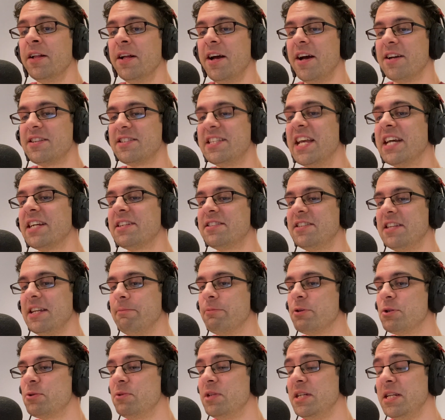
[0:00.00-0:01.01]
A sex scene
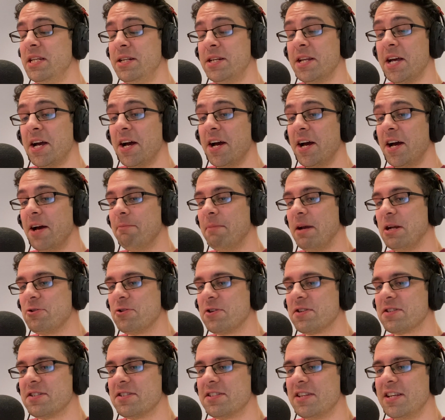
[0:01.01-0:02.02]
between
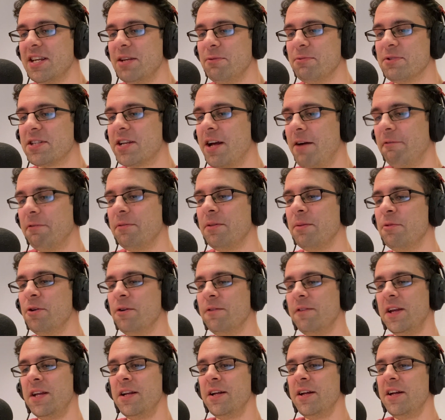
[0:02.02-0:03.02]
Matrix and Cindy was cut from the
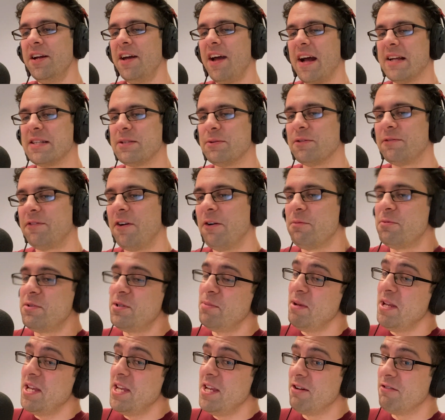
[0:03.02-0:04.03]
movie as it was felt to
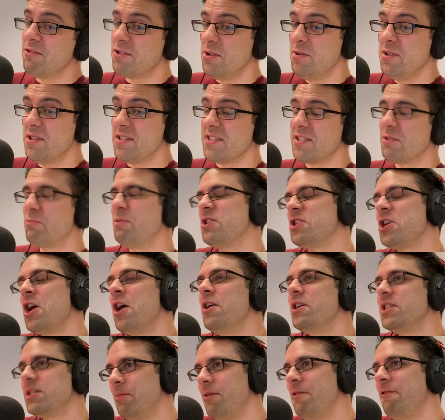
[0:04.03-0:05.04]
be gratuitous, which,
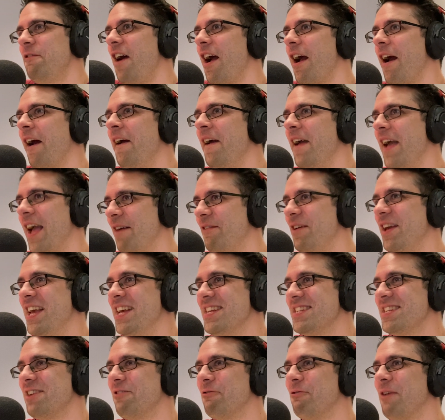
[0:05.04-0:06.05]
to be fair, if he
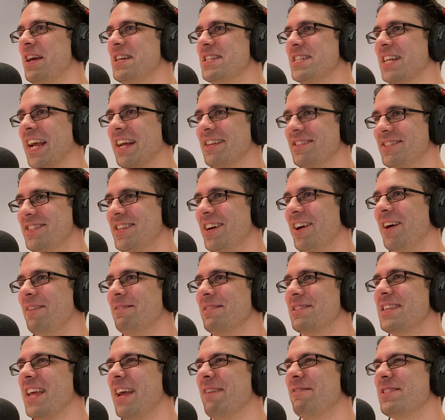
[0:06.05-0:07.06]
is in a race against time
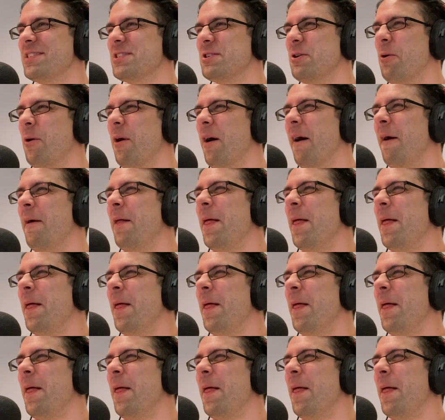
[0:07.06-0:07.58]
to save his daughter...